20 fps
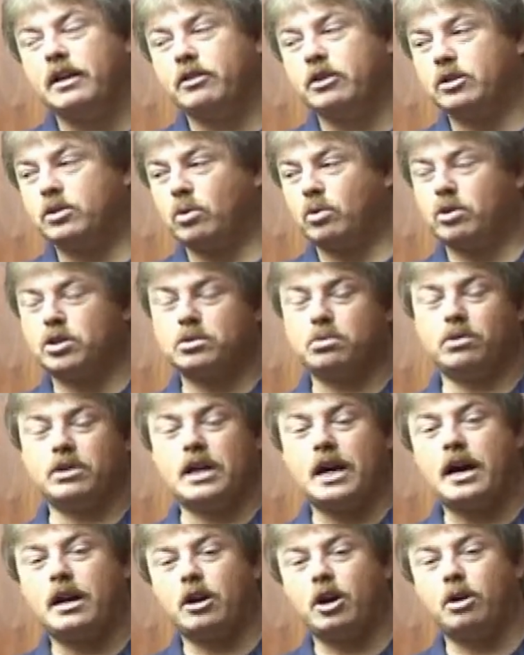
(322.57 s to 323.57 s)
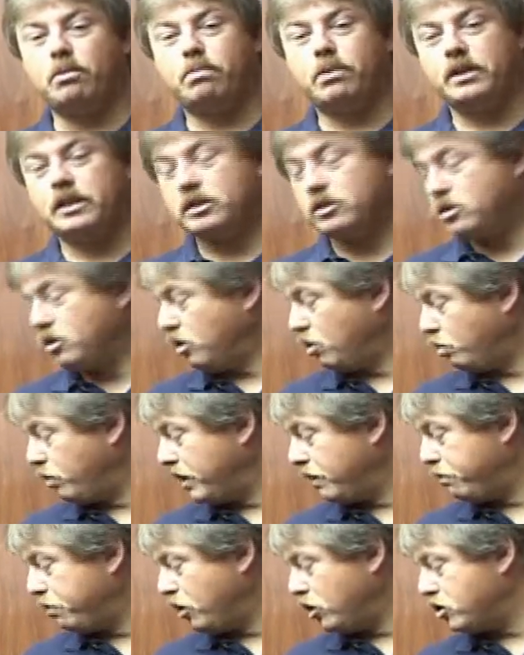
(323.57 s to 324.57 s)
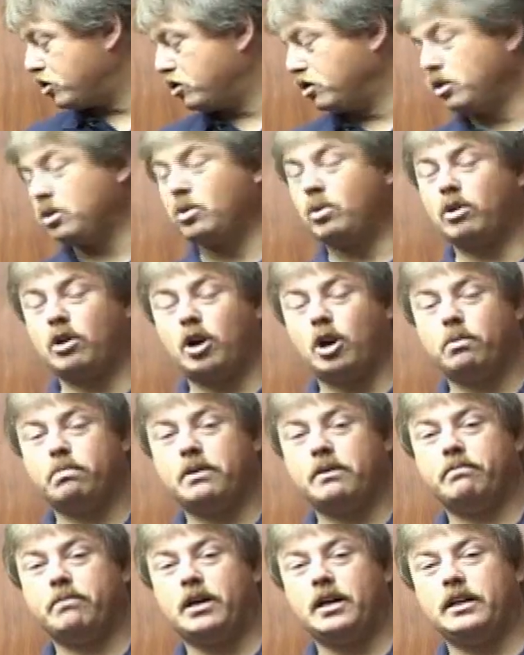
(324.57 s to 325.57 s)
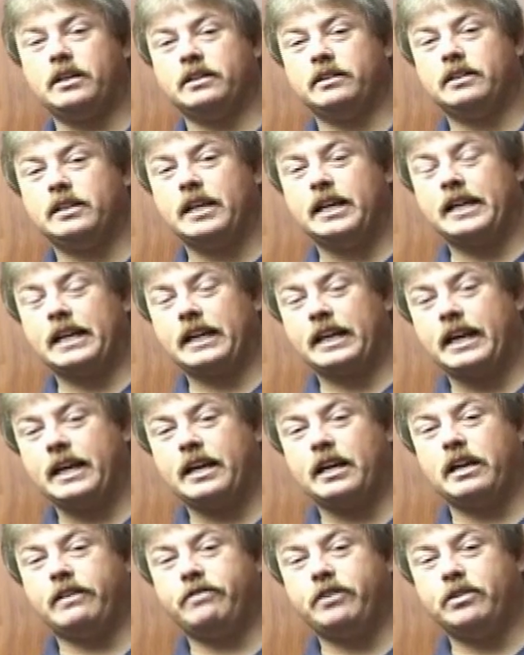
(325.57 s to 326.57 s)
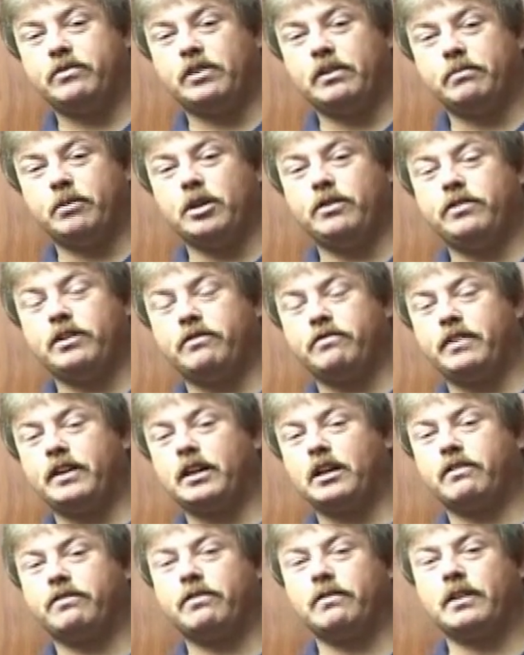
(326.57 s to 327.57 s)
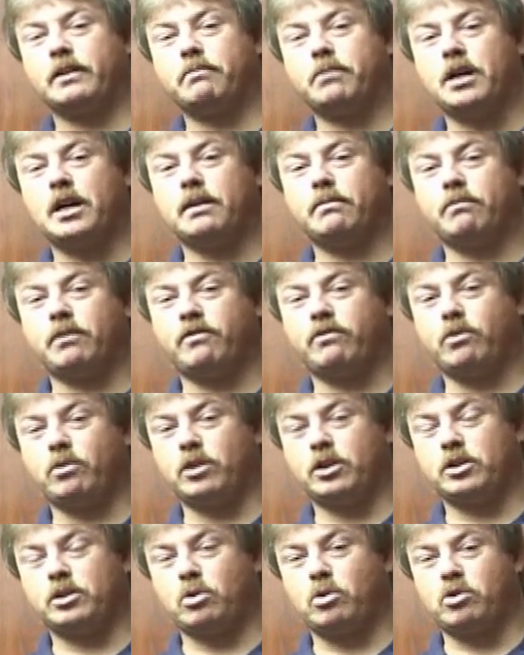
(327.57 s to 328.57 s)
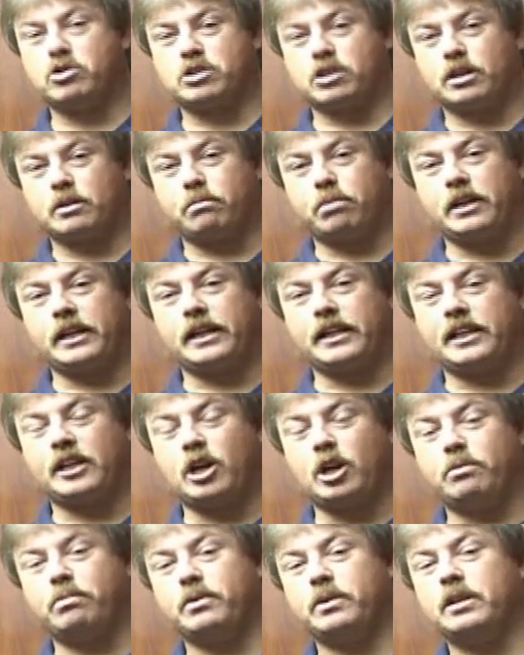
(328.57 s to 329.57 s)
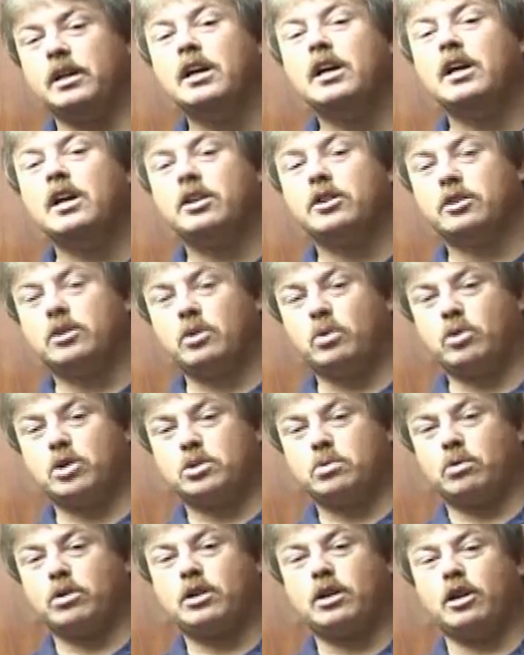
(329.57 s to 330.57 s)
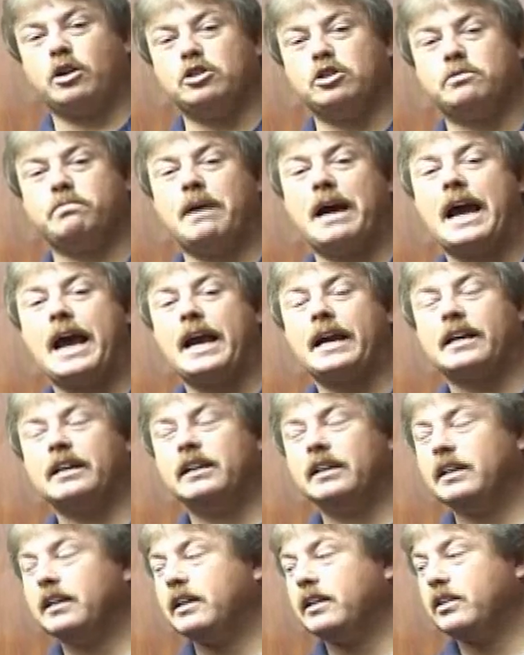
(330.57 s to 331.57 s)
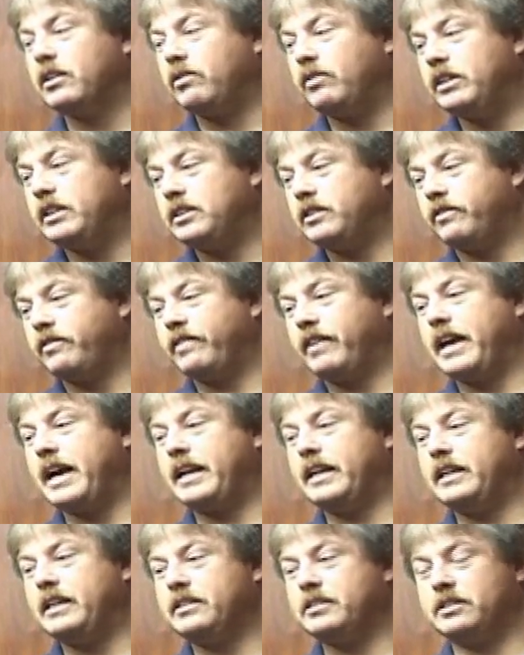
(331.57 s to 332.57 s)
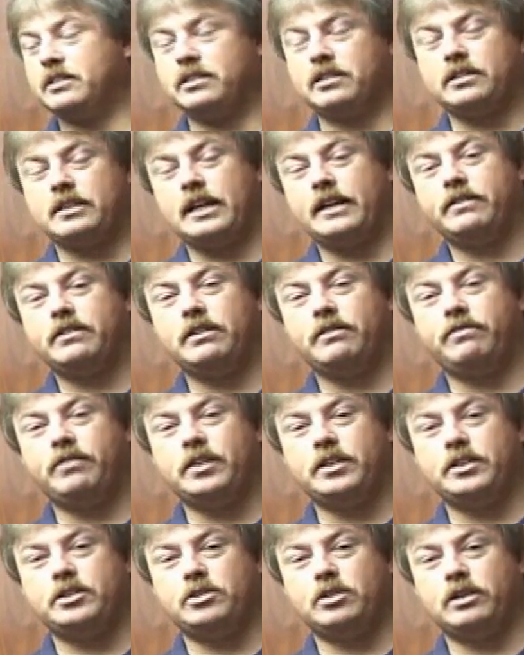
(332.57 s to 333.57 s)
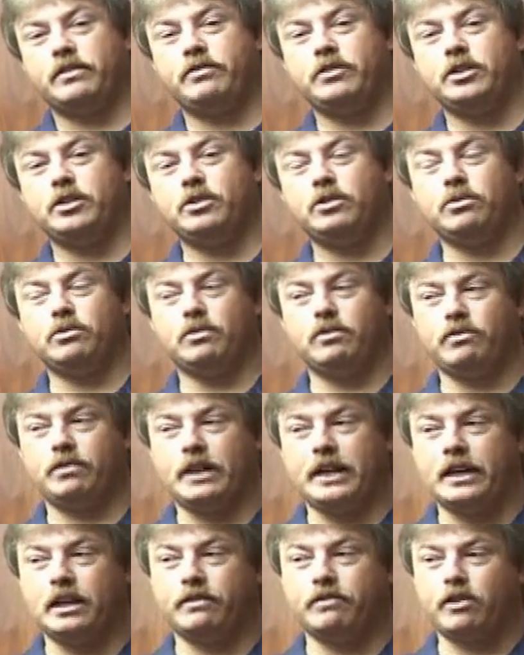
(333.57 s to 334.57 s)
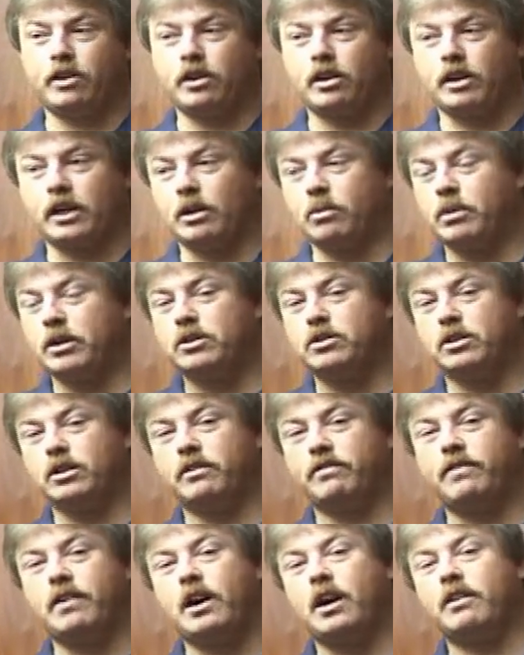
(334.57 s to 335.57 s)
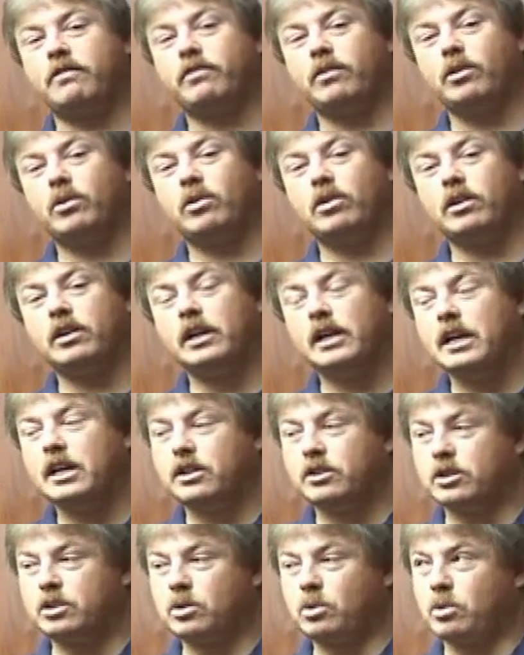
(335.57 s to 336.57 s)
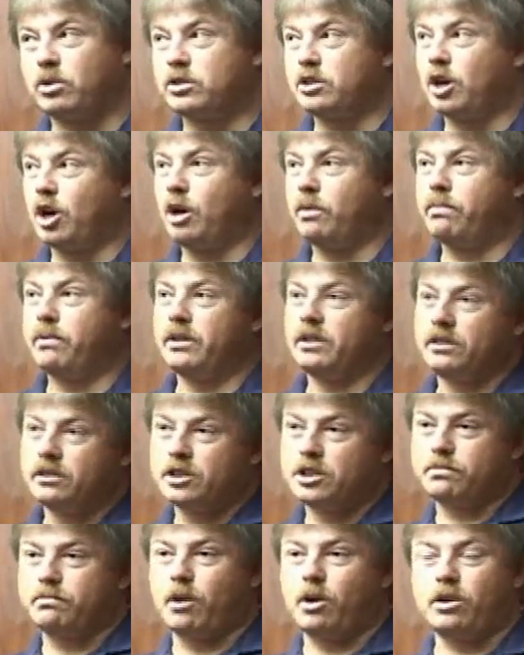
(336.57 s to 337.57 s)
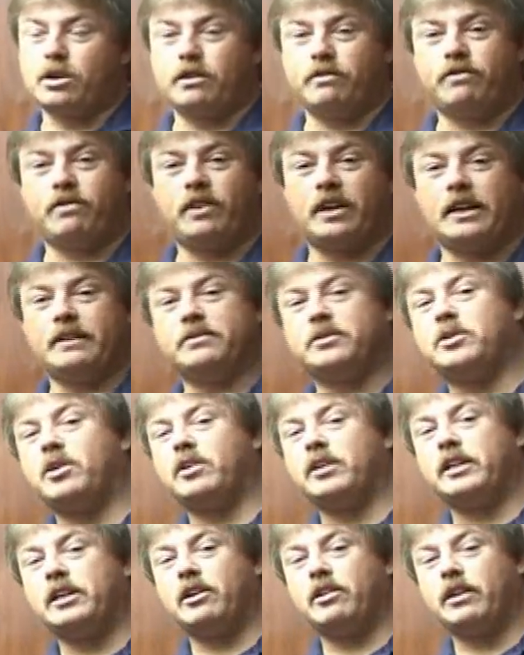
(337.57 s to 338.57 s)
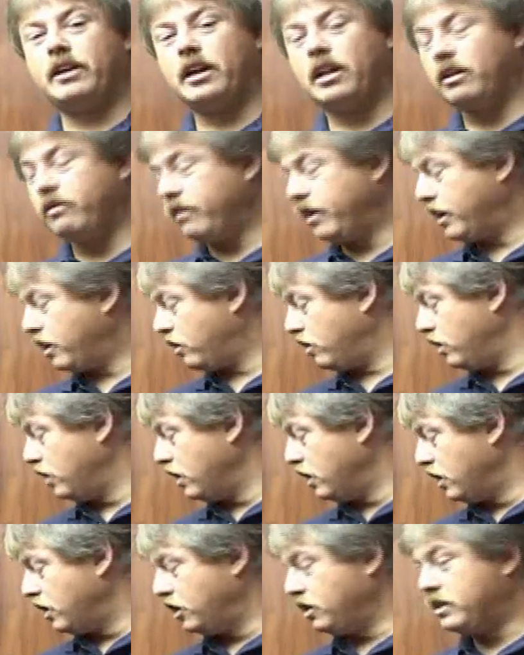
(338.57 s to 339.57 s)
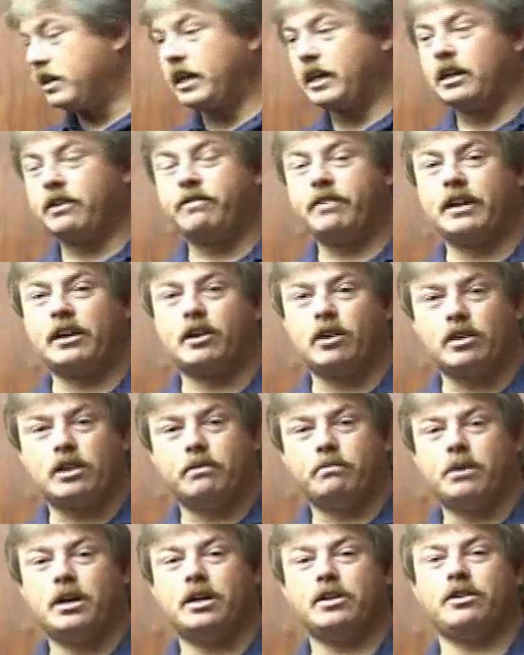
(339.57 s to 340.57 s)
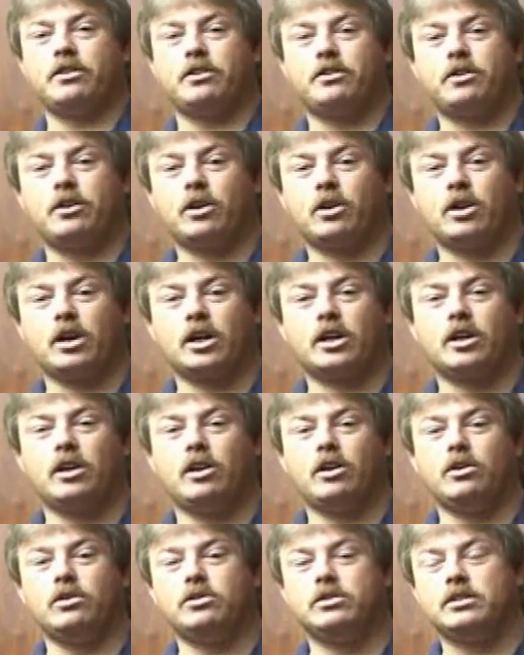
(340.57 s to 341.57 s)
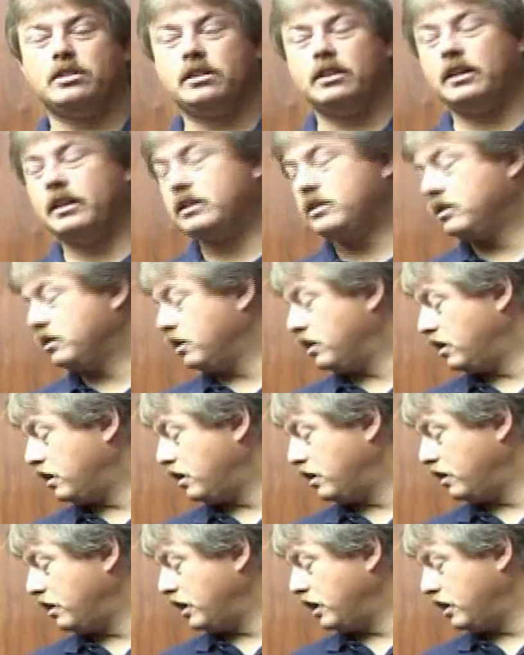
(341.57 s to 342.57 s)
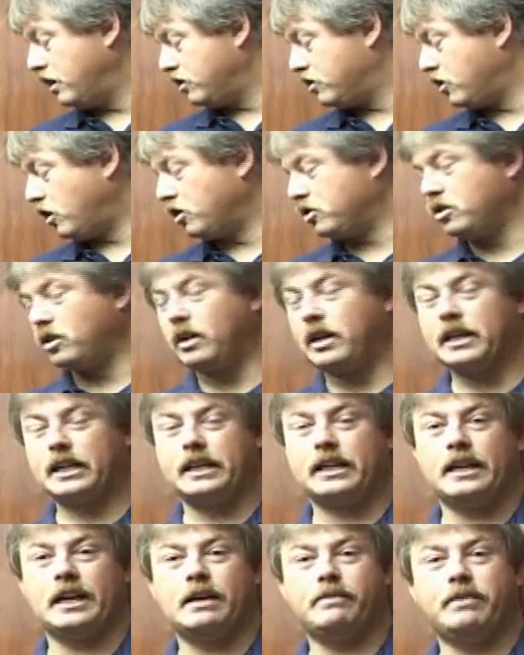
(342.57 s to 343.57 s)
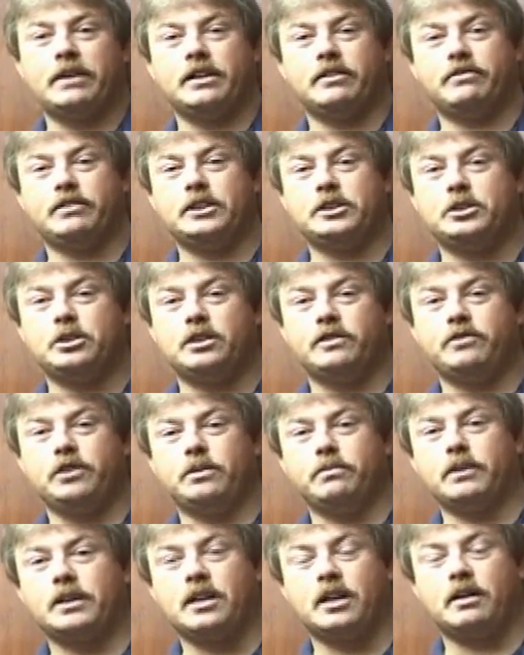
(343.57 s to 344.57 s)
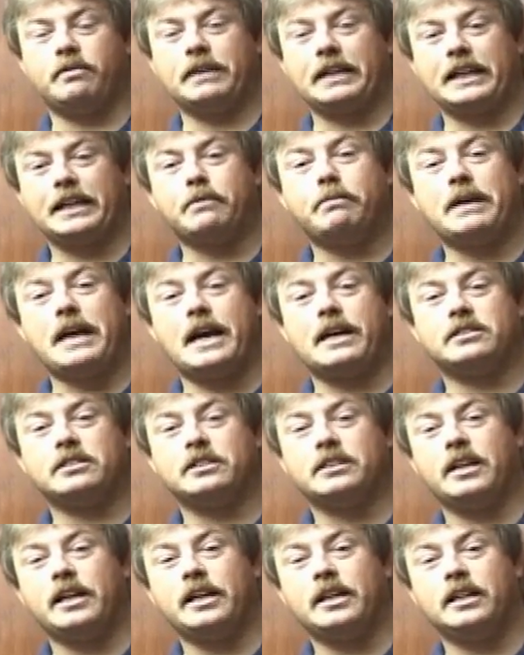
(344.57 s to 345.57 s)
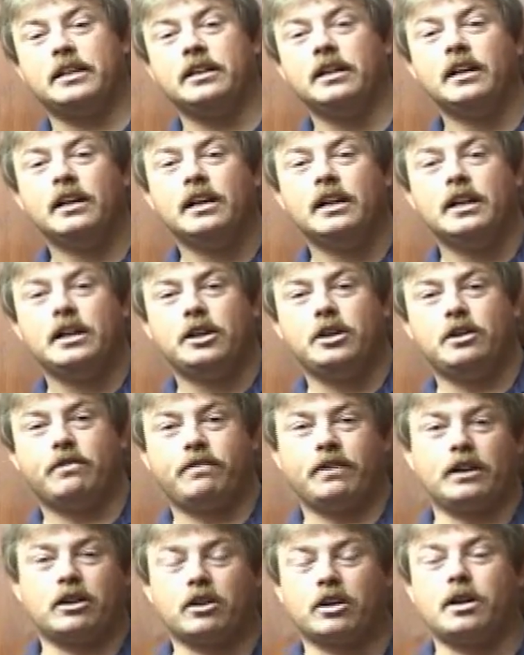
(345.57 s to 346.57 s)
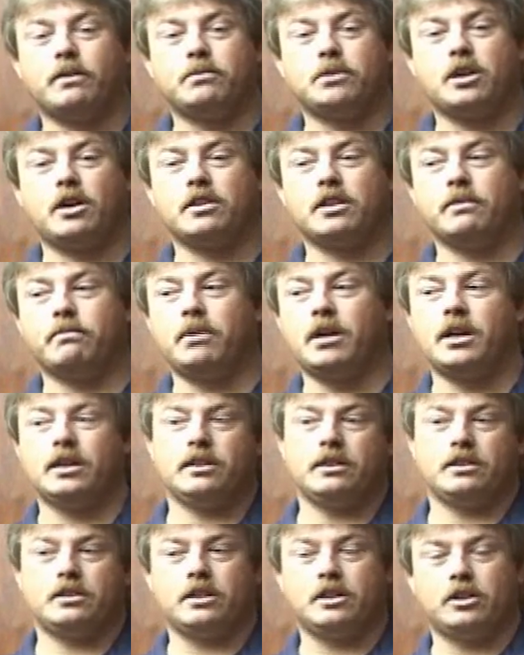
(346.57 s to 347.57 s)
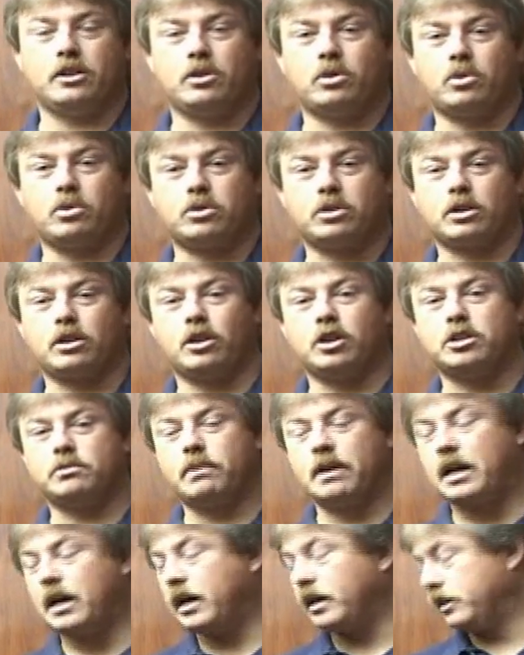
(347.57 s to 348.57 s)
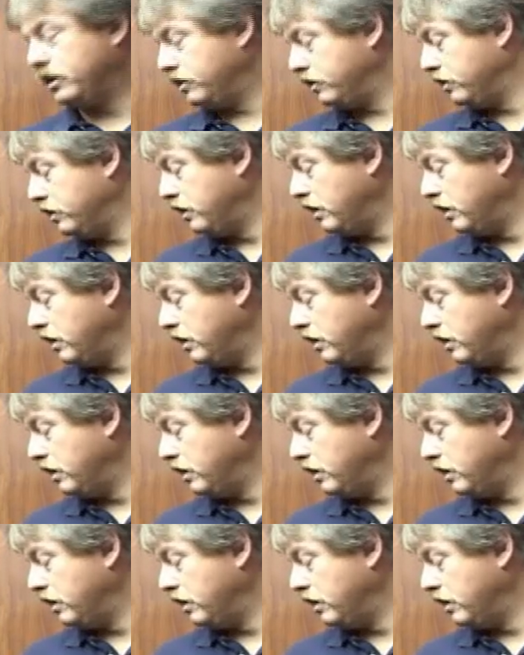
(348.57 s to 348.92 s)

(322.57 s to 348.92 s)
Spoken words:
The doors will not open until we push the door open button. And again, if you remove your finger from the button before the doors are completely open, the doors will close back. The reason for that is a safety feature. If you inadvertently went to the fire floor, the doors open, smoke and flames start entering the elevator, you take your finger off the button, they're going to close. It's also like a dead man feature. If you become incapacitated, your finger comes off the button, then the doors will close behind you.